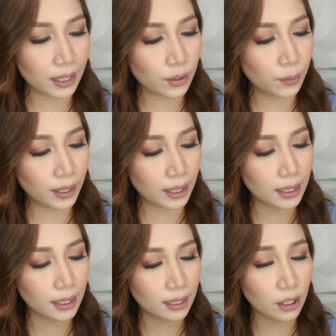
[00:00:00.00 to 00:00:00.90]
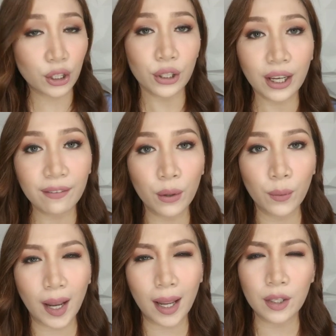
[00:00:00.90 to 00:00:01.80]
this one is just to give
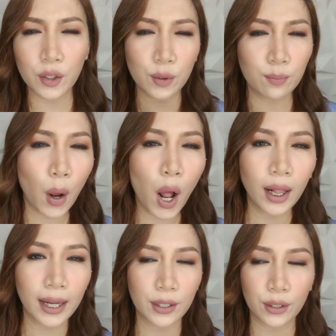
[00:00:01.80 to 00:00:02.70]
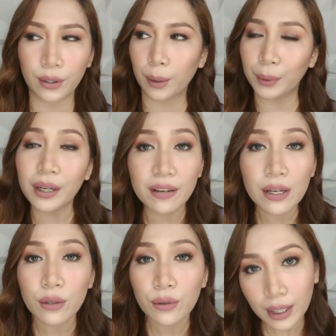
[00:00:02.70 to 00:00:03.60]
you a small history, a brief
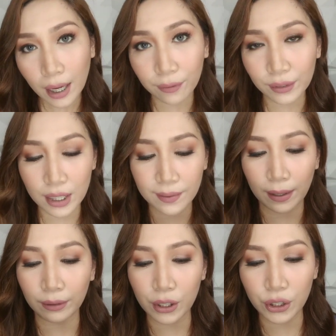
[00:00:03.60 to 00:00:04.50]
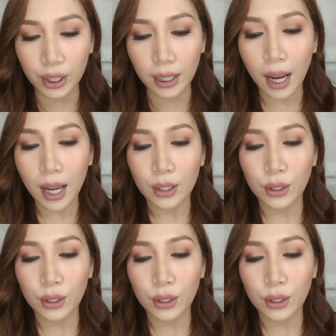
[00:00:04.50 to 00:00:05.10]
history of this foundation.